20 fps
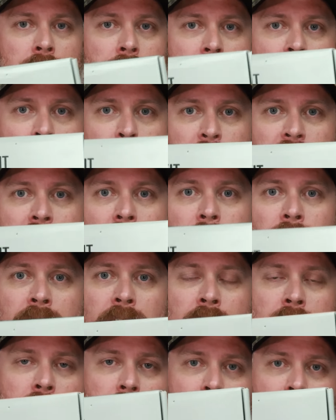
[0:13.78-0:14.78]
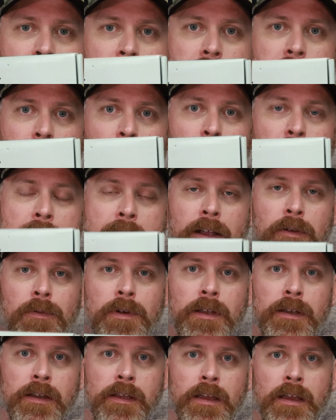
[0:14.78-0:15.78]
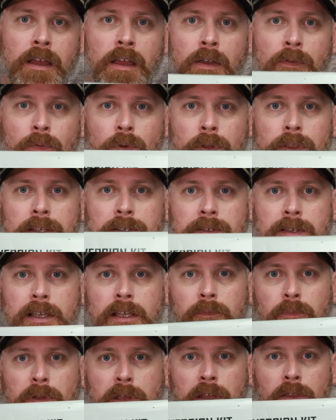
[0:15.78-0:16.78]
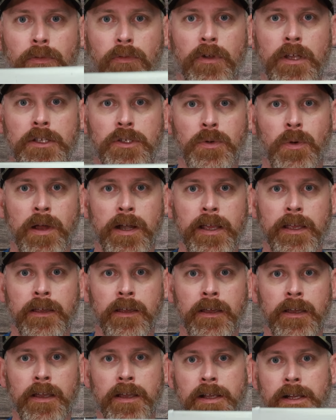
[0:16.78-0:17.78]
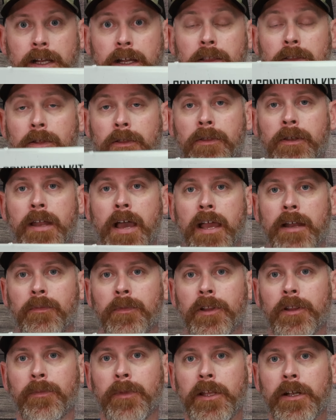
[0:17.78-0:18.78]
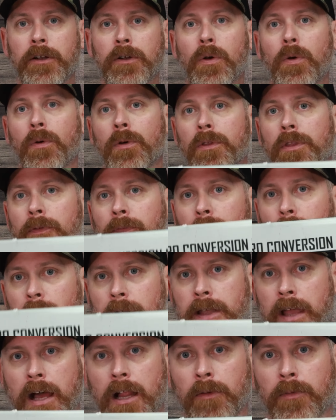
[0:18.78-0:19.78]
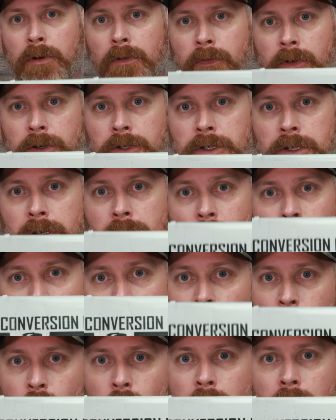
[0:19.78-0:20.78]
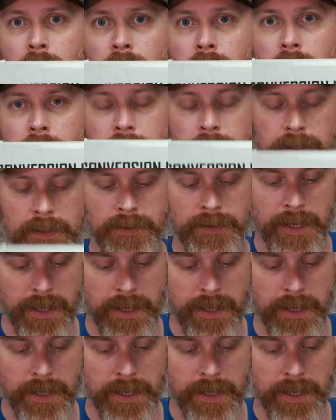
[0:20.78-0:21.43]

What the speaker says: This specific kit is the black one for the Sig P320. Either the 9mm or the 40 caliber version will work in this